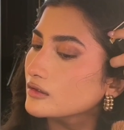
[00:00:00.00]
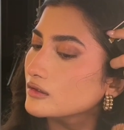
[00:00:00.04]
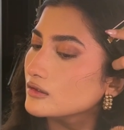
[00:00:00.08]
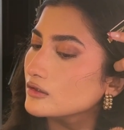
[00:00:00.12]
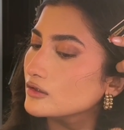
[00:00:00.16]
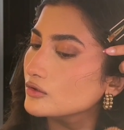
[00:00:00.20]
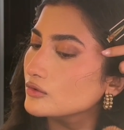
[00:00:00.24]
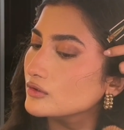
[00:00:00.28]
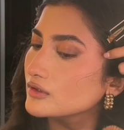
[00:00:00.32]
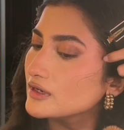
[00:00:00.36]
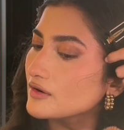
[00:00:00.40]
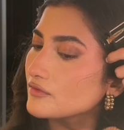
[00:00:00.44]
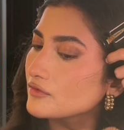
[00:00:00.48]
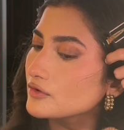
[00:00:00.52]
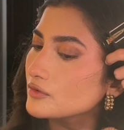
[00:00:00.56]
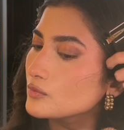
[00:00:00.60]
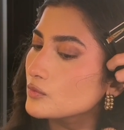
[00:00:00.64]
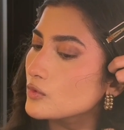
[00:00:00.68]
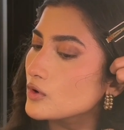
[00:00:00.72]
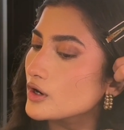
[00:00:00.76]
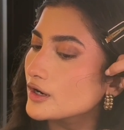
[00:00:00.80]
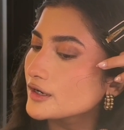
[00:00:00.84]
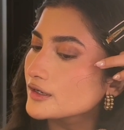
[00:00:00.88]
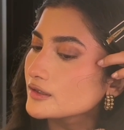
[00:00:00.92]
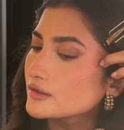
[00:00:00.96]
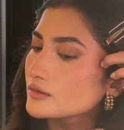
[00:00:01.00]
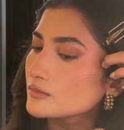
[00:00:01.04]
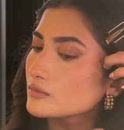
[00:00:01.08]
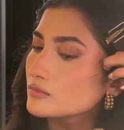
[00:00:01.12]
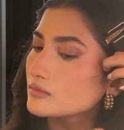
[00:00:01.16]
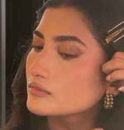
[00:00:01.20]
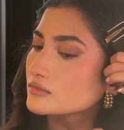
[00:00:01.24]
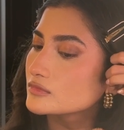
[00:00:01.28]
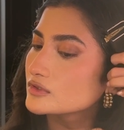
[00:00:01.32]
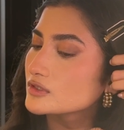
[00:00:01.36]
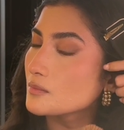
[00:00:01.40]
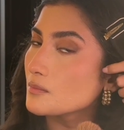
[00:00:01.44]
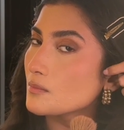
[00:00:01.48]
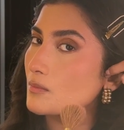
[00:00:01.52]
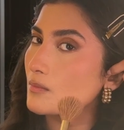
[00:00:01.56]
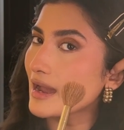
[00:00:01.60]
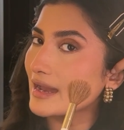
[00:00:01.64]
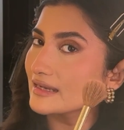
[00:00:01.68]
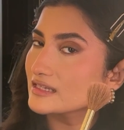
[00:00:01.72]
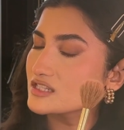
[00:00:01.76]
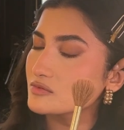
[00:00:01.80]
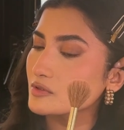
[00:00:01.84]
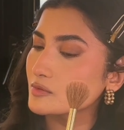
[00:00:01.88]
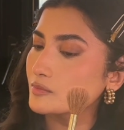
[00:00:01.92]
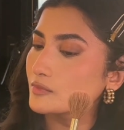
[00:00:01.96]
You never want the
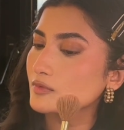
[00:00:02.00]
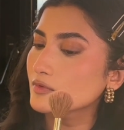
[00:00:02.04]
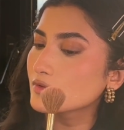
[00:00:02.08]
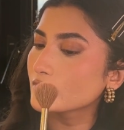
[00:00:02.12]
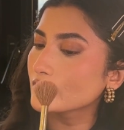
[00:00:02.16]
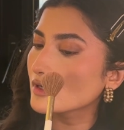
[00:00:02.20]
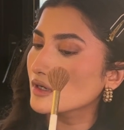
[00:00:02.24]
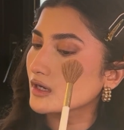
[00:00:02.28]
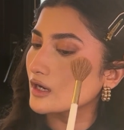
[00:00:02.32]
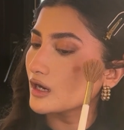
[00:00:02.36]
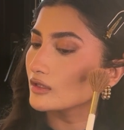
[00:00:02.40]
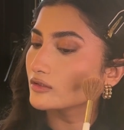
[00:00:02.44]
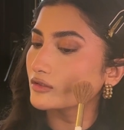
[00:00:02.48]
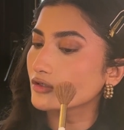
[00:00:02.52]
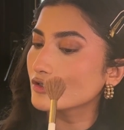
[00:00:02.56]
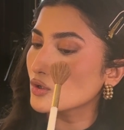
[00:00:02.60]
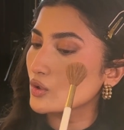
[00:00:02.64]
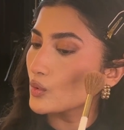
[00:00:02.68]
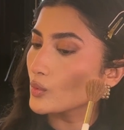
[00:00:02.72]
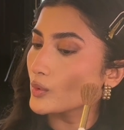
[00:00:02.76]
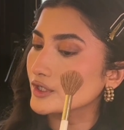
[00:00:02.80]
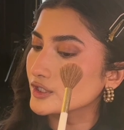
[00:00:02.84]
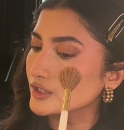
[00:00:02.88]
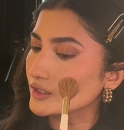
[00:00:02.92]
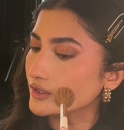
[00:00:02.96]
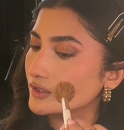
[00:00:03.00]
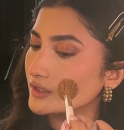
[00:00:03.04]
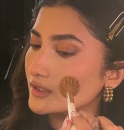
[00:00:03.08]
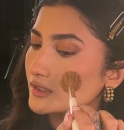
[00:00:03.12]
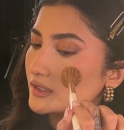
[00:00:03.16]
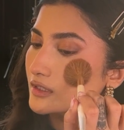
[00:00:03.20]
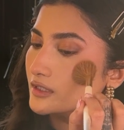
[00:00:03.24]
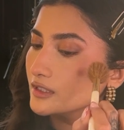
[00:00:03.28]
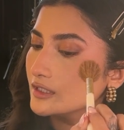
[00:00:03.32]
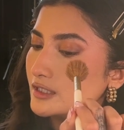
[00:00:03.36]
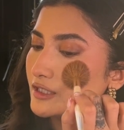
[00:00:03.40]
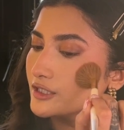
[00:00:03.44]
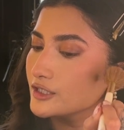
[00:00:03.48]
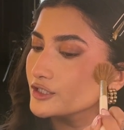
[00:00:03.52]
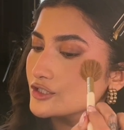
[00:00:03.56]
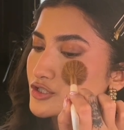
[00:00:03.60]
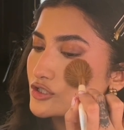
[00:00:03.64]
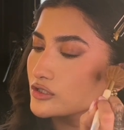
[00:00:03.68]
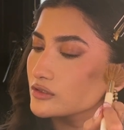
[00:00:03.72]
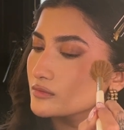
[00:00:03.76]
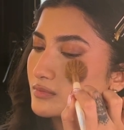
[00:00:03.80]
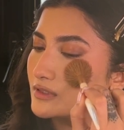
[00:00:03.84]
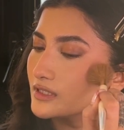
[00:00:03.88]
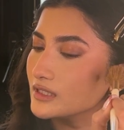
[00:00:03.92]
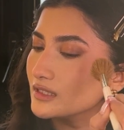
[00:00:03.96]
maximum color over here. It
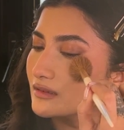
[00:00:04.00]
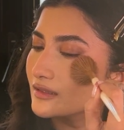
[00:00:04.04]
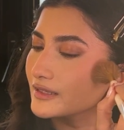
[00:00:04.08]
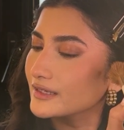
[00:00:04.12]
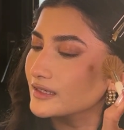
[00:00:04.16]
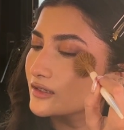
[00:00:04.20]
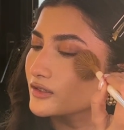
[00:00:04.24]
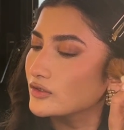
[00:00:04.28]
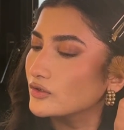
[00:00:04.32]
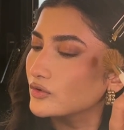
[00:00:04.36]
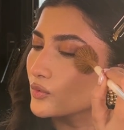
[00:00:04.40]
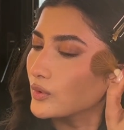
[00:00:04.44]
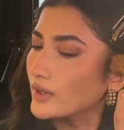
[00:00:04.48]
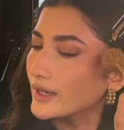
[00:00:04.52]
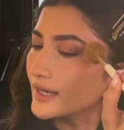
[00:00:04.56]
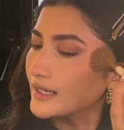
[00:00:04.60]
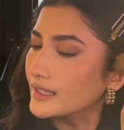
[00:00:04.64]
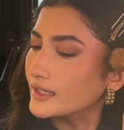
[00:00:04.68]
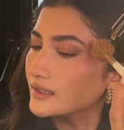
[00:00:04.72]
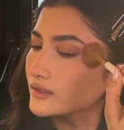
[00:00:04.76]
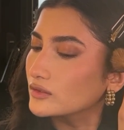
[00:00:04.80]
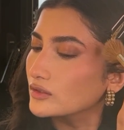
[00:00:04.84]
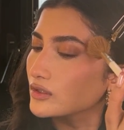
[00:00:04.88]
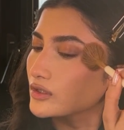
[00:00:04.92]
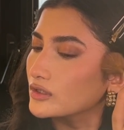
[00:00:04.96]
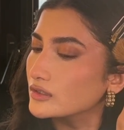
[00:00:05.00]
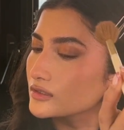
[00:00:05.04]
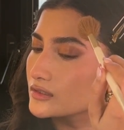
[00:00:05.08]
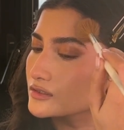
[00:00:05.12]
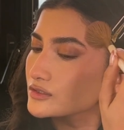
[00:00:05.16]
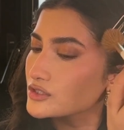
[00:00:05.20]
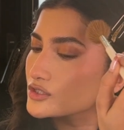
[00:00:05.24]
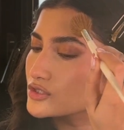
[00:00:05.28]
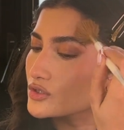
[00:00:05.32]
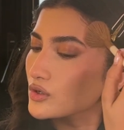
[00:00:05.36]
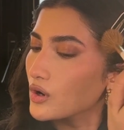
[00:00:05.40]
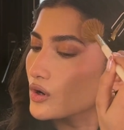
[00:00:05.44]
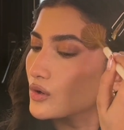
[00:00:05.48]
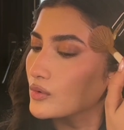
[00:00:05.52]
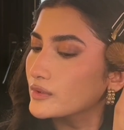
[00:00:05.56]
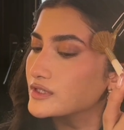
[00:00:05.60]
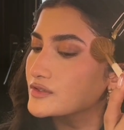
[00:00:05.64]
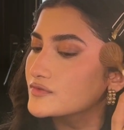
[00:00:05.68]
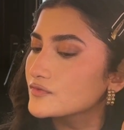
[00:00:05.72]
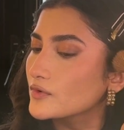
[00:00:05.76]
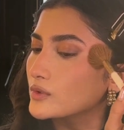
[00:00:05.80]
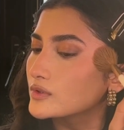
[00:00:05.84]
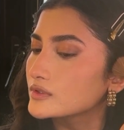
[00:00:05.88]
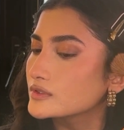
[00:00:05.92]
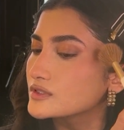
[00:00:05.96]
should be like a gradient look. So always
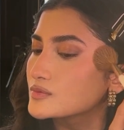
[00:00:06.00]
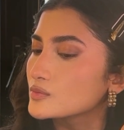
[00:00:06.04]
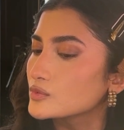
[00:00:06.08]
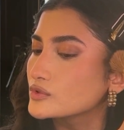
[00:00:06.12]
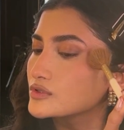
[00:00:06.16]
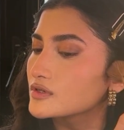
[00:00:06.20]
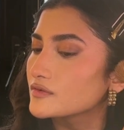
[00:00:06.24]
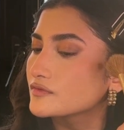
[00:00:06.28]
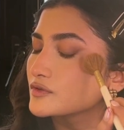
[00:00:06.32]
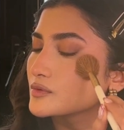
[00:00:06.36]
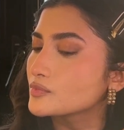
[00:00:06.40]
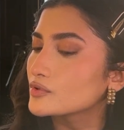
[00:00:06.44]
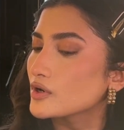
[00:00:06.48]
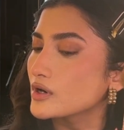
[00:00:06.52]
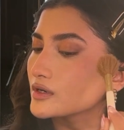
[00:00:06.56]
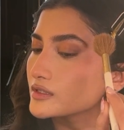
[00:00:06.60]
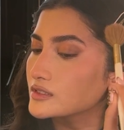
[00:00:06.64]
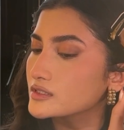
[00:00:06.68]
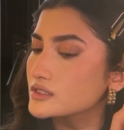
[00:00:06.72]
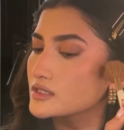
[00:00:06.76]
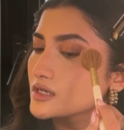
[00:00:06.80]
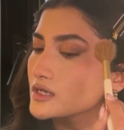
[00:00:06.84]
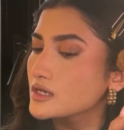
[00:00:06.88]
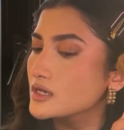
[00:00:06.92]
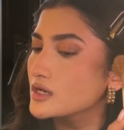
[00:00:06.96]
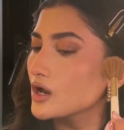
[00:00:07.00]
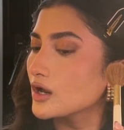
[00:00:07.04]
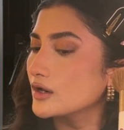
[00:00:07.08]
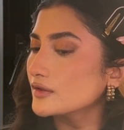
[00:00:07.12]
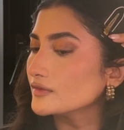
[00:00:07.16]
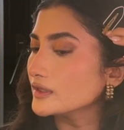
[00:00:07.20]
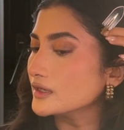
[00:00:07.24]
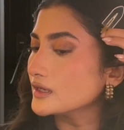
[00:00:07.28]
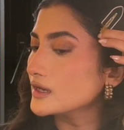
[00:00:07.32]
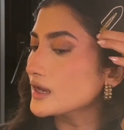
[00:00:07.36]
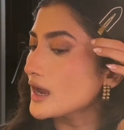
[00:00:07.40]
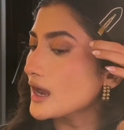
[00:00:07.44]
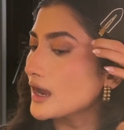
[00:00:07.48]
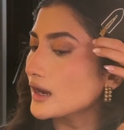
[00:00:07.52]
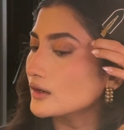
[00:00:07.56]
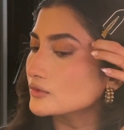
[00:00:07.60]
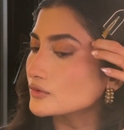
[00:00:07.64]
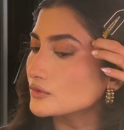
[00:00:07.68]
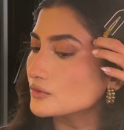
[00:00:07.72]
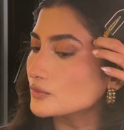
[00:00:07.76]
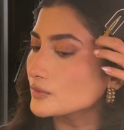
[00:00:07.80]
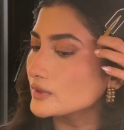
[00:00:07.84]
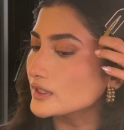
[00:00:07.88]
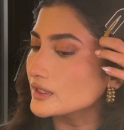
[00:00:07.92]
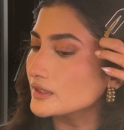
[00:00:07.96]
focus most of the product on the outer
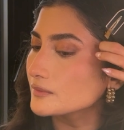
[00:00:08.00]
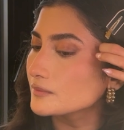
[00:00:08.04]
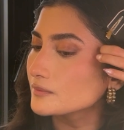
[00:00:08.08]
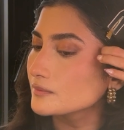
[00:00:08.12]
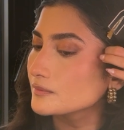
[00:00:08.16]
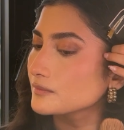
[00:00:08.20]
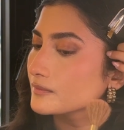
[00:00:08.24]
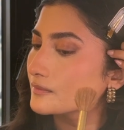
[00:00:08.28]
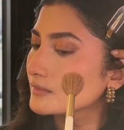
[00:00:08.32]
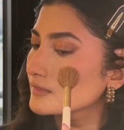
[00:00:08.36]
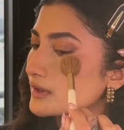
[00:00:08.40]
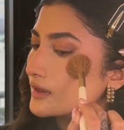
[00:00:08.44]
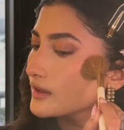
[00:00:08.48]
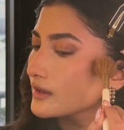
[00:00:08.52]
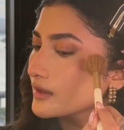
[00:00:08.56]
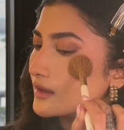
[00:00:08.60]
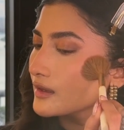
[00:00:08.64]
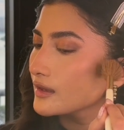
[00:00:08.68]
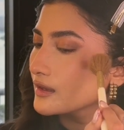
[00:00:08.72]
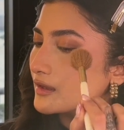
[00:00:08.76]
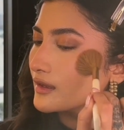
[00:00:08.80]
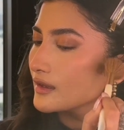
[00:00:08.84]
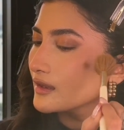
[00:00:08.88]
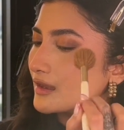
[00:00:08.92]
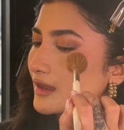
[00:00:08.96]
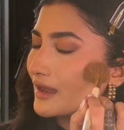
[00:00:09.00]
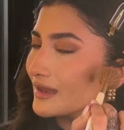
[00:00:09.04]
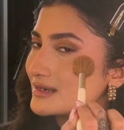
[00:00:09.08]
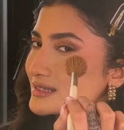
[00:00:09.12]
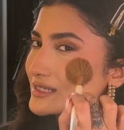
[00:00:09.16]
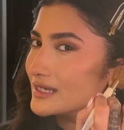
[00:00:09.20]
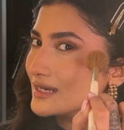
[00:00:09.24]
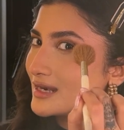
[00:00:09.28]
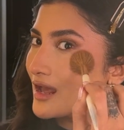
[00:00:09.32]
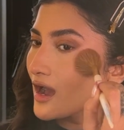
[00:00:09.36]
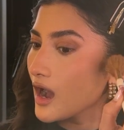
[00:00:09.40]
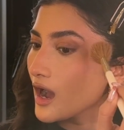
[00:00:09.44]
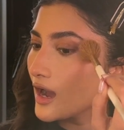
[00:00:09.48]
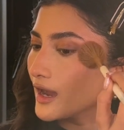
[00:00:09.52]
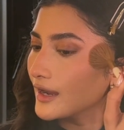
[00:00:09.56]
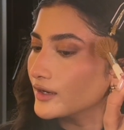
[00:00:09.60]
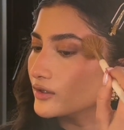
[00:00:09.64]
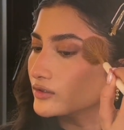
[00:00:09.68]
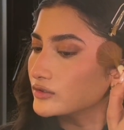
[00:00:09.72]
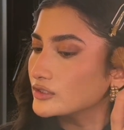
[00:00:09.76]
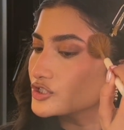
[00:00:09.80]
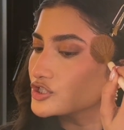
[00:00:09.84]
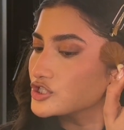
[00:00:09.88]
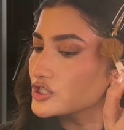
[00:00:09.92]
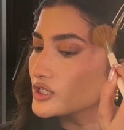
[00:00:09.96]
V. And take it high on
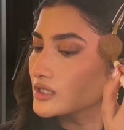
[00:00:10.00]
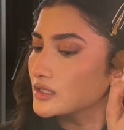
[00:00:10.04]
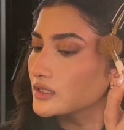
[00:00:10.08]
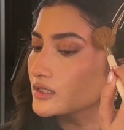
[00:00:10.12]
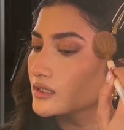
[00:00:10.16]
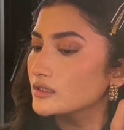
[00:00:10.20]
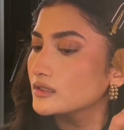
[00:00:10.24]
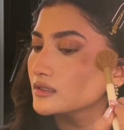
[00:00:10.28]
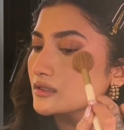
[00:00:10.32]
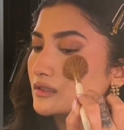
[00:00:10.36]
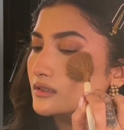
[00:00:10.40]
the cheek.